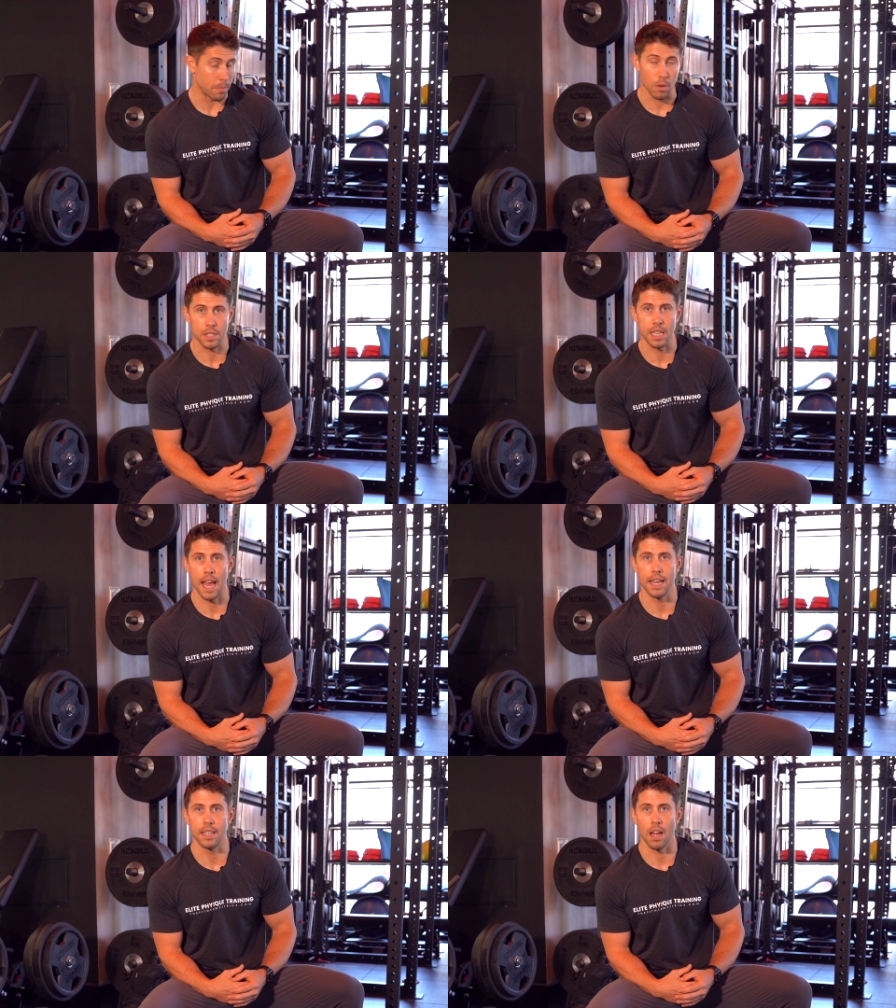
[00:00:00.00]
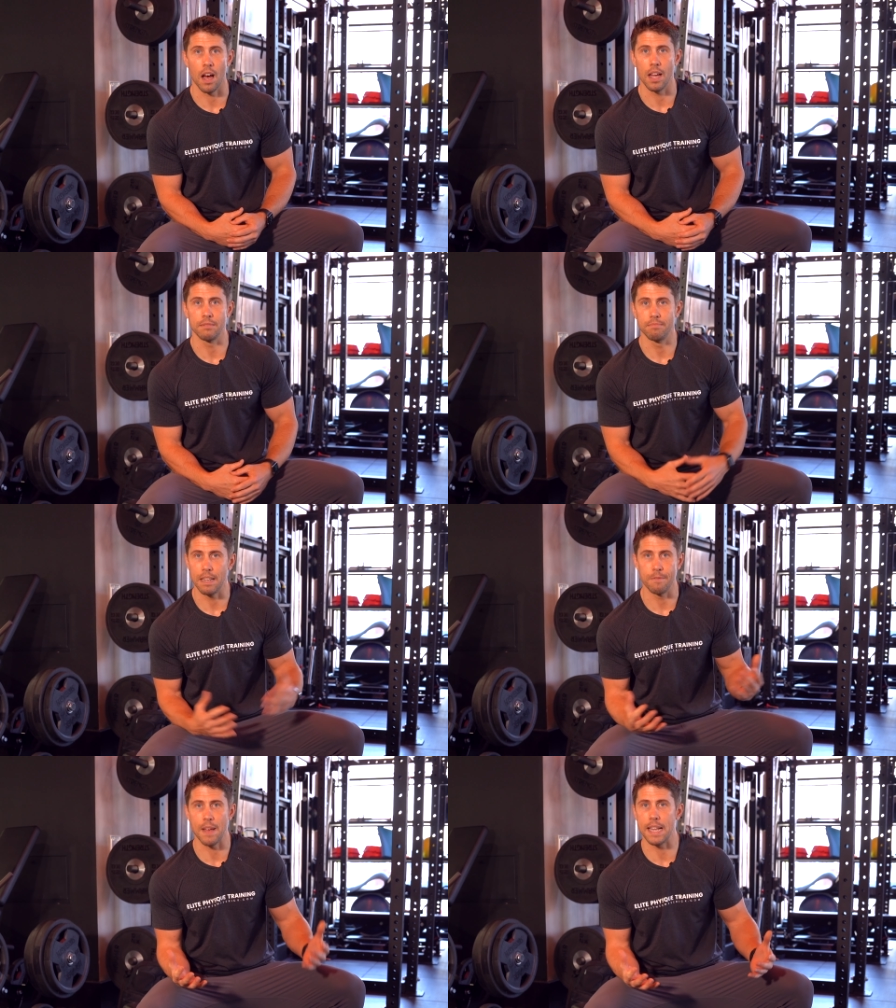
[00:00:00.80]
I'm not saying I
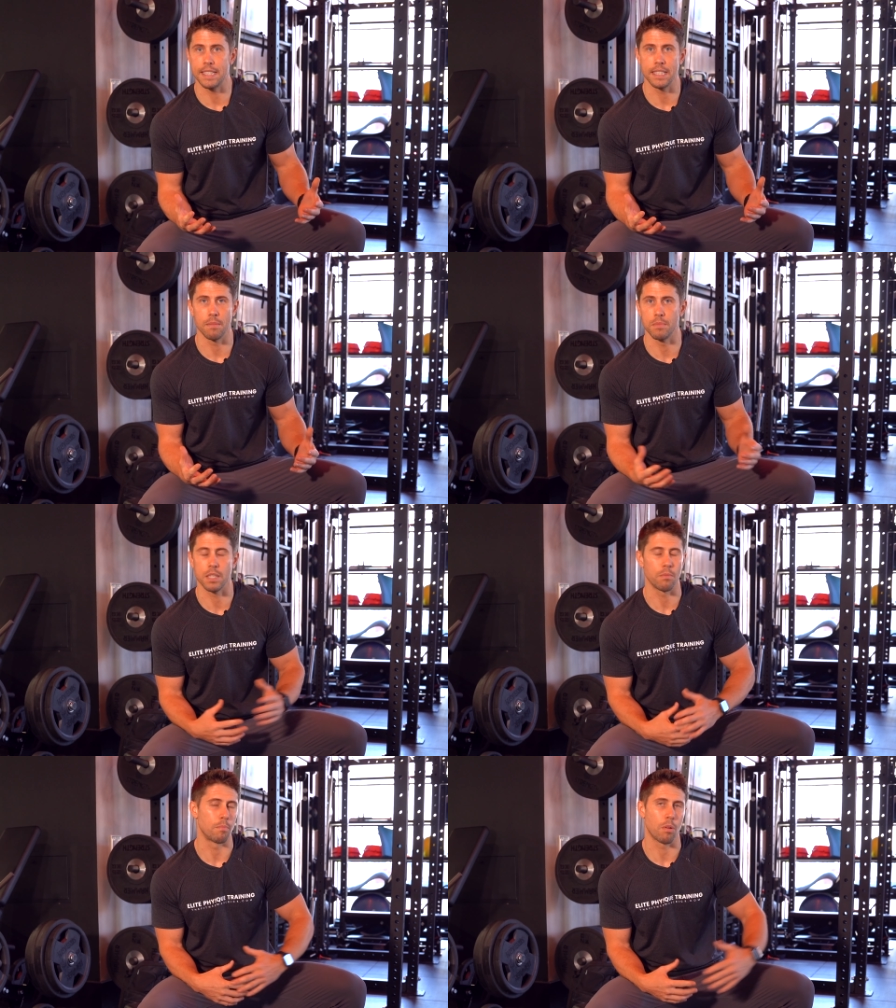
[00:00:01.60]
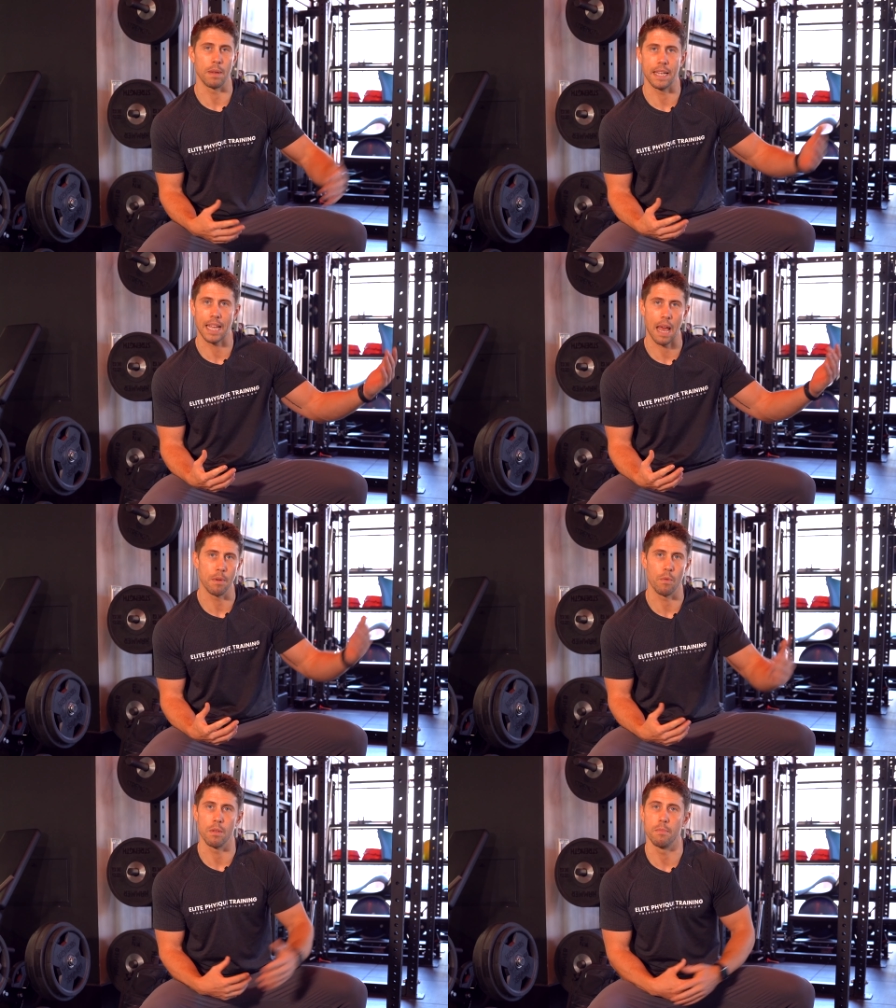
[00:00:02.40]
invented them, someone probably
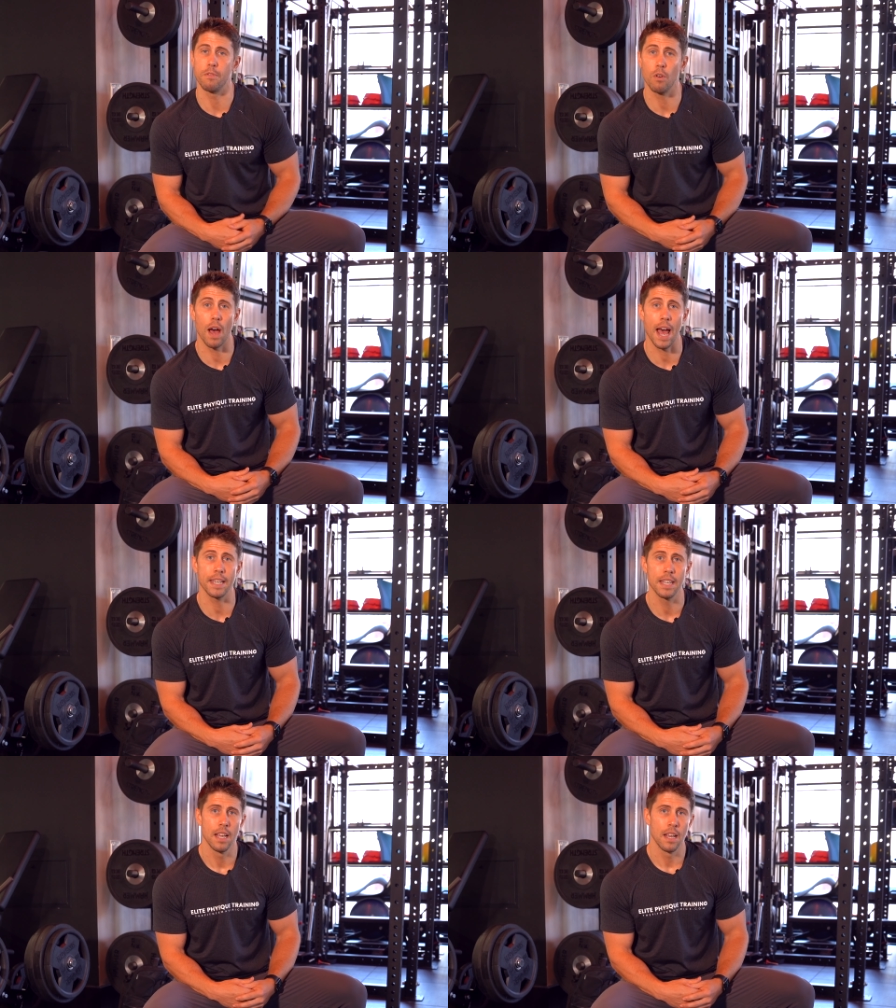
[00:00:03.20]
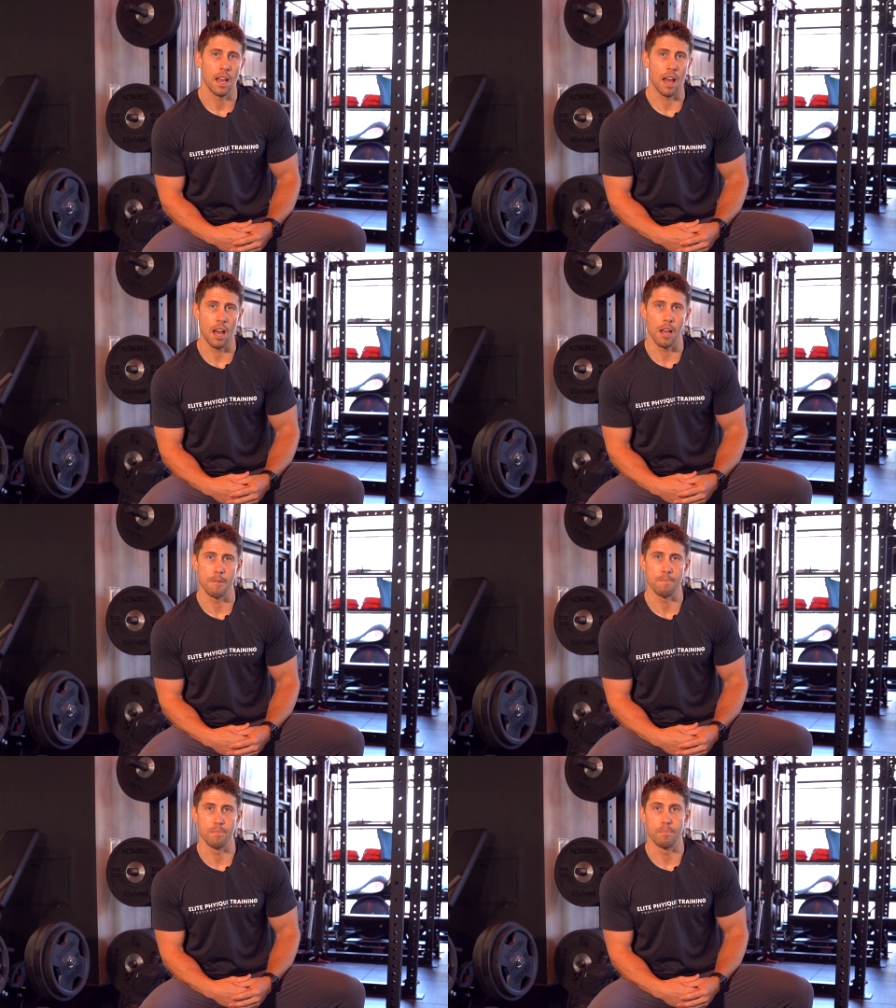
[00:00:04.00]
came up with them beforehand,
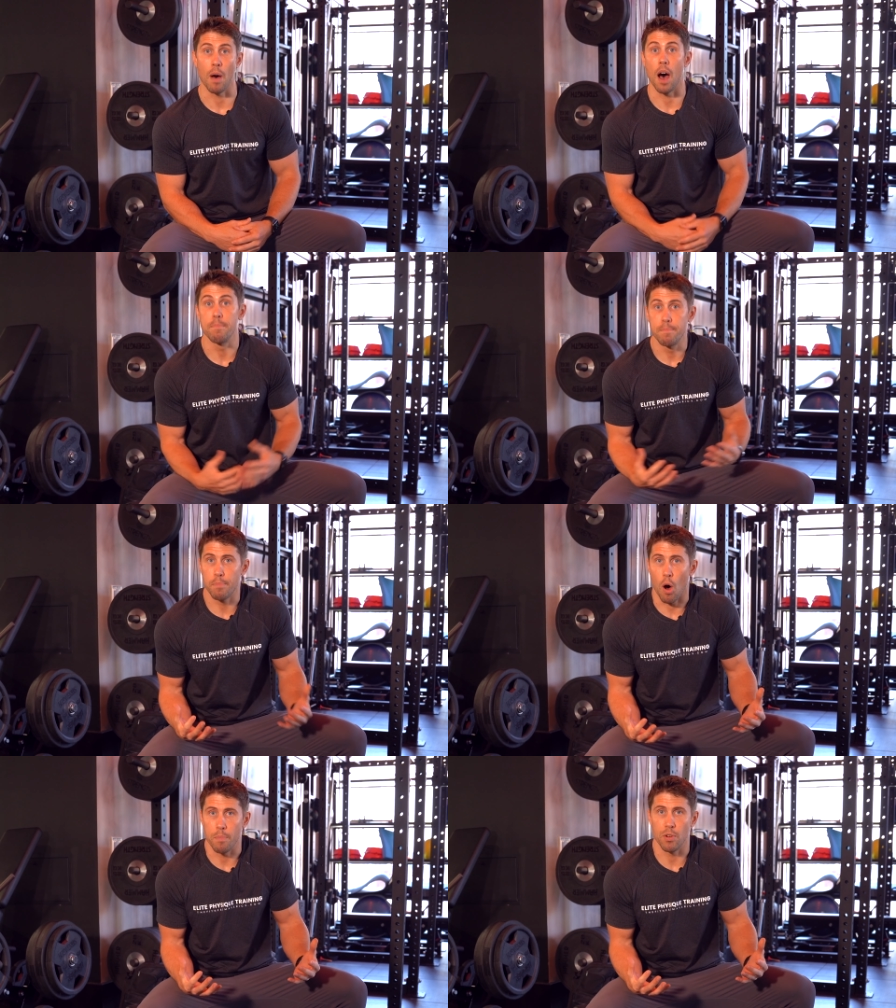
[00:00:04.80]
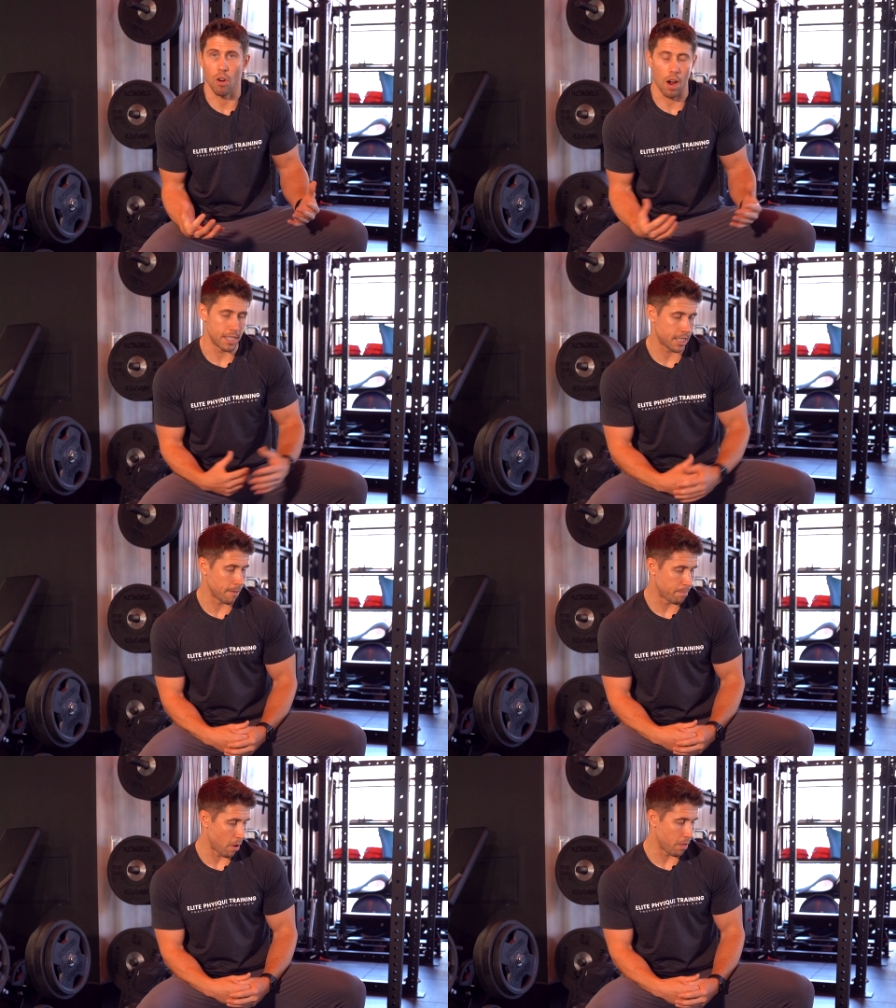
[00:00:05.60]
um, but I popularized
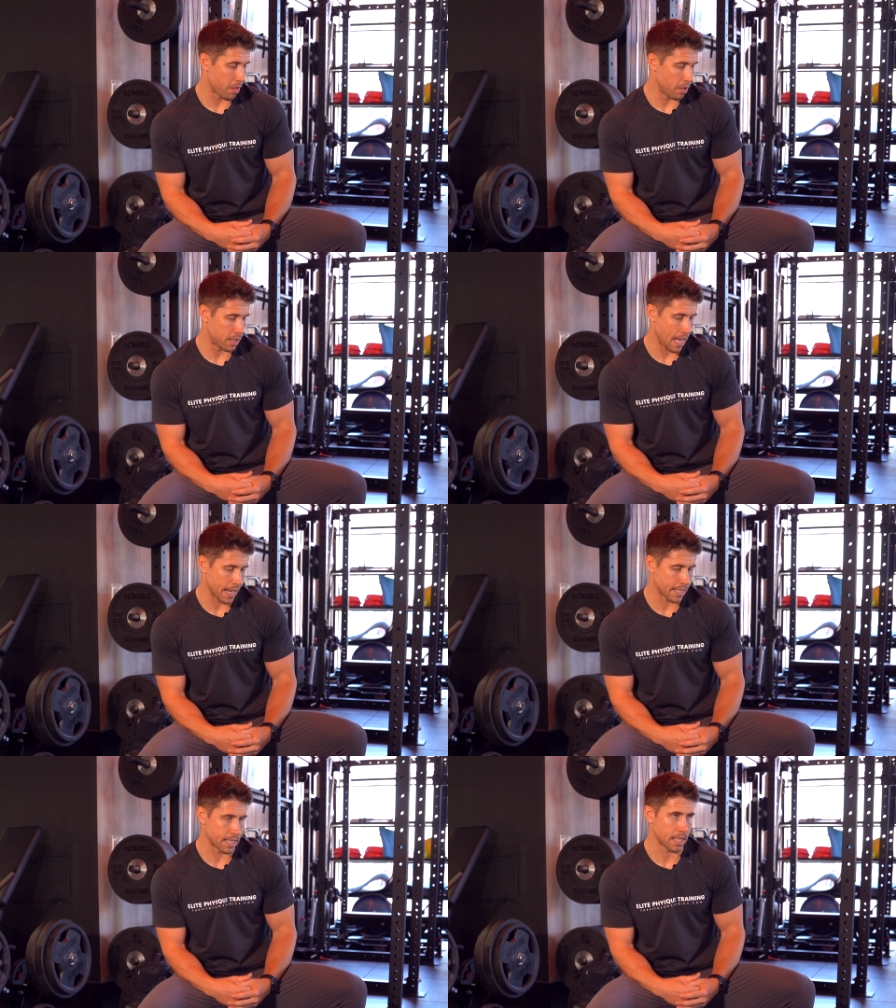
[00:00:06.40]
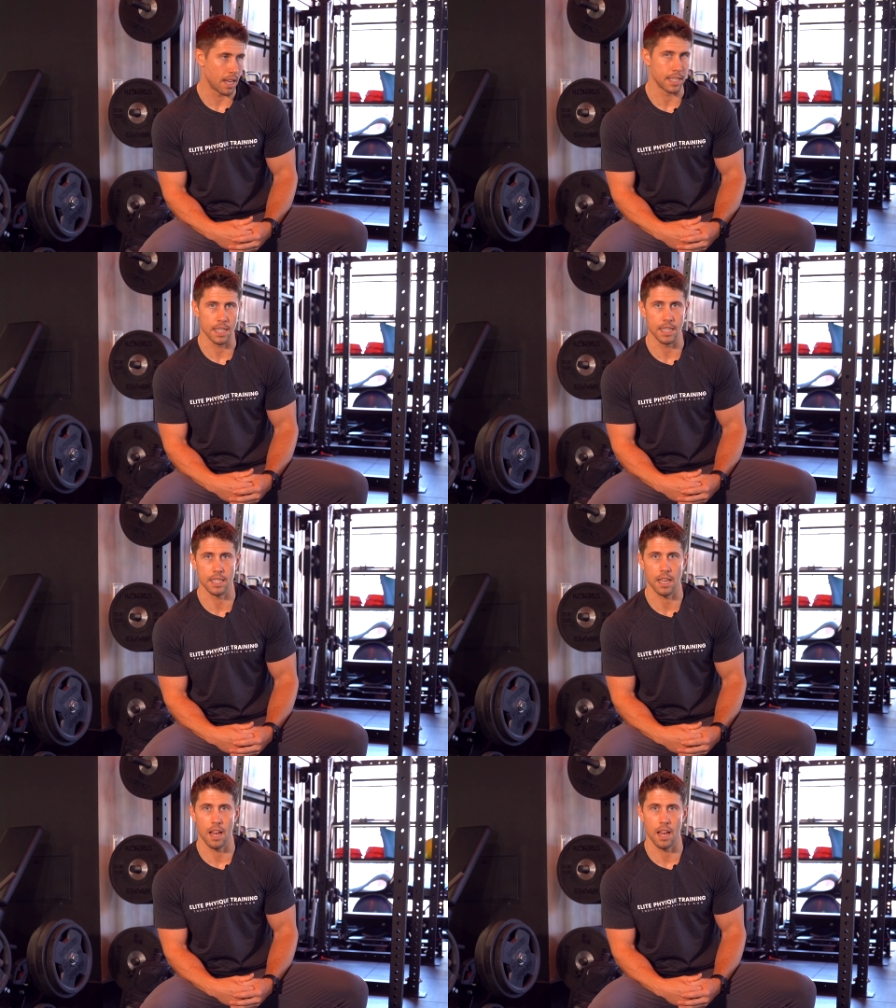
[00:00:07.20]
both those exercises.